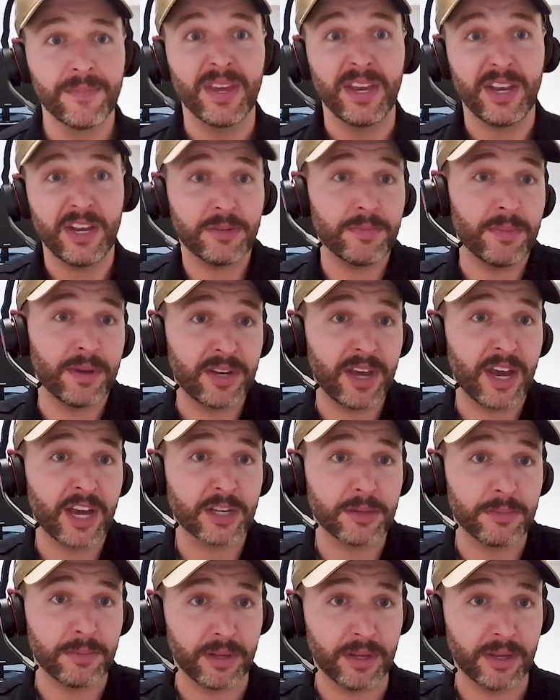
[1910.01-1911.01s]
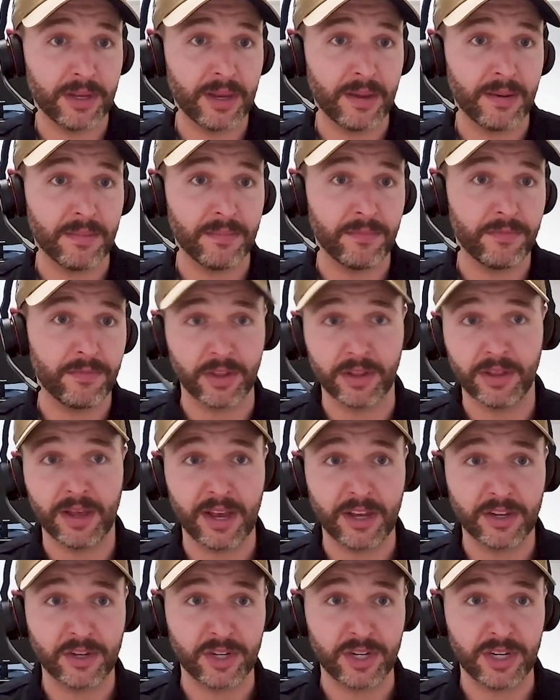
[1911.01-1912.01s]
here's my taxable income for the
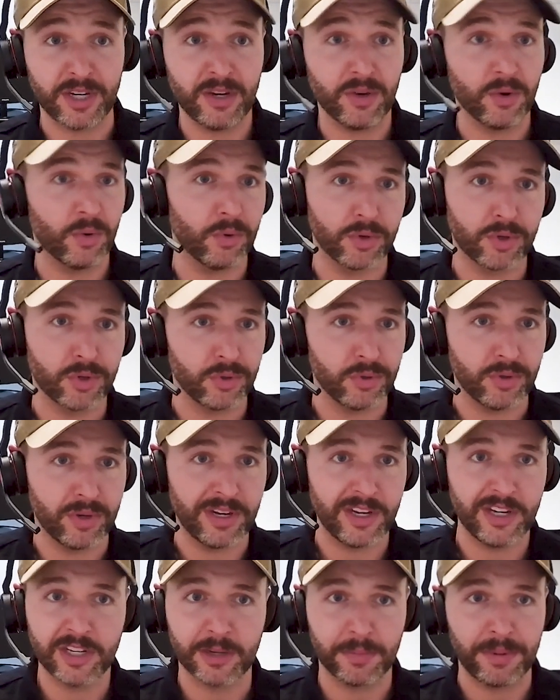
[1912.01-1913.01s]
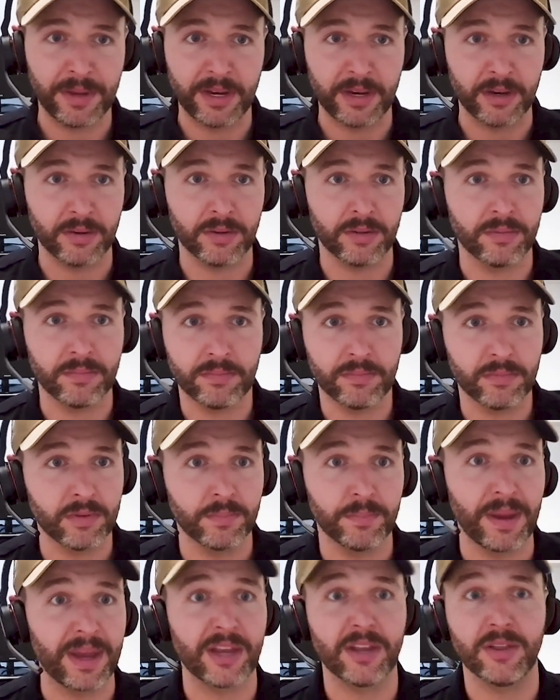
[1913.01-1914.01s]
last year or 2 years, depending on
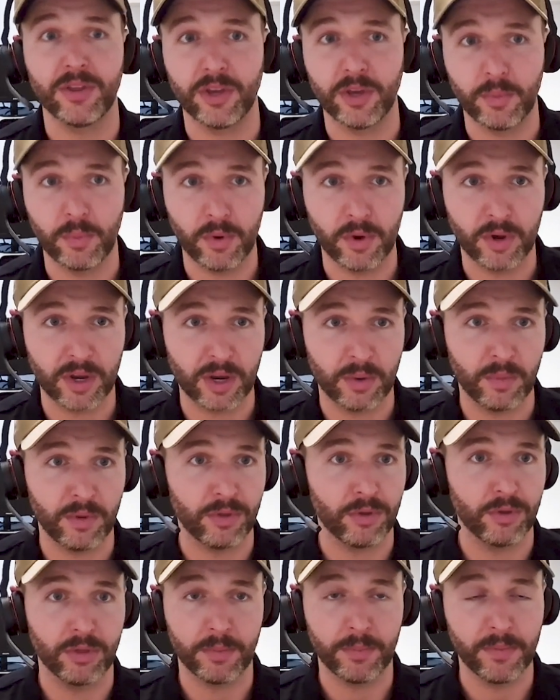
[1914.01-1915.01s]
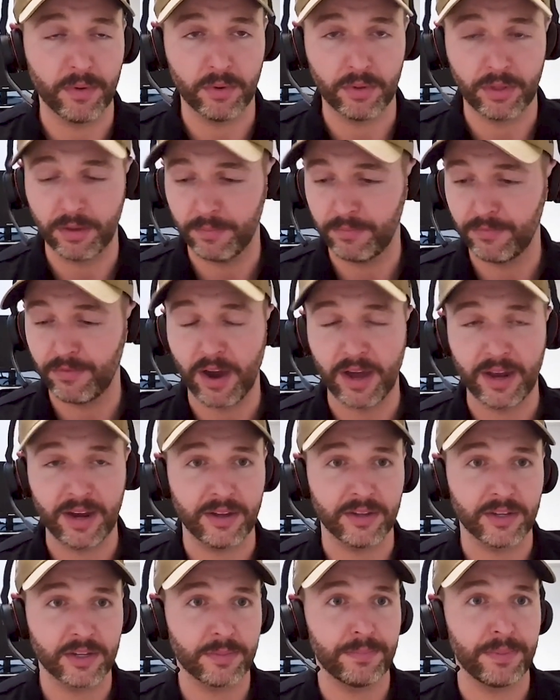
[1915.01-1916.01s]
the bank that you're working with or the
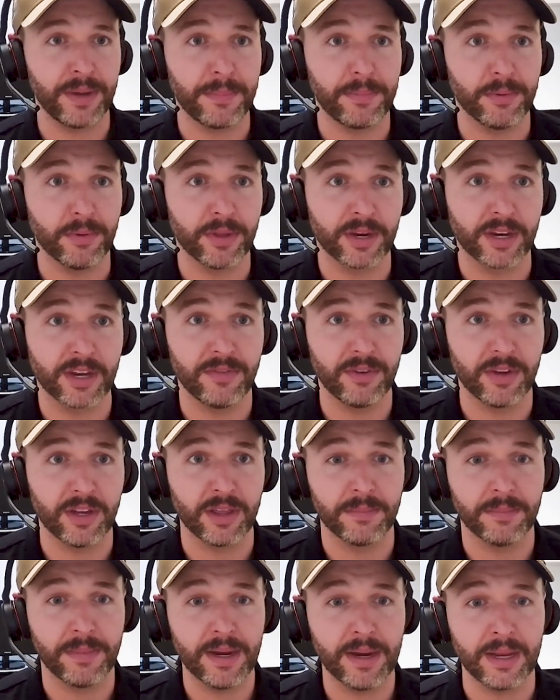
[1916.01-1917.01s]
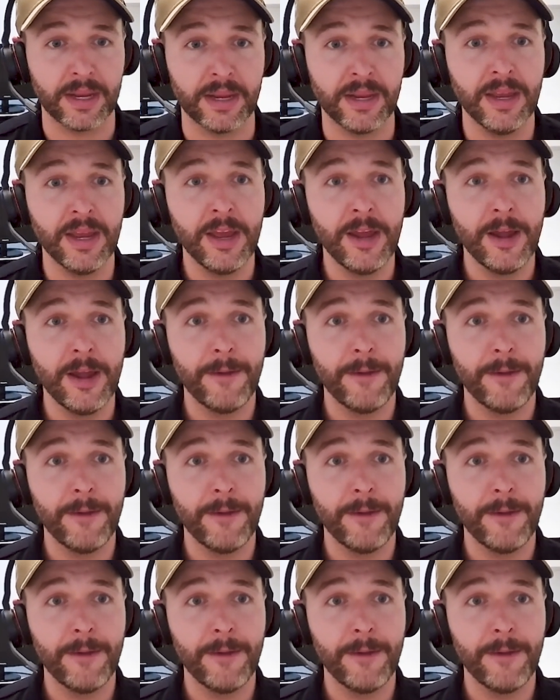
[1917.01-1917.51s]
finance people that are giving you the money,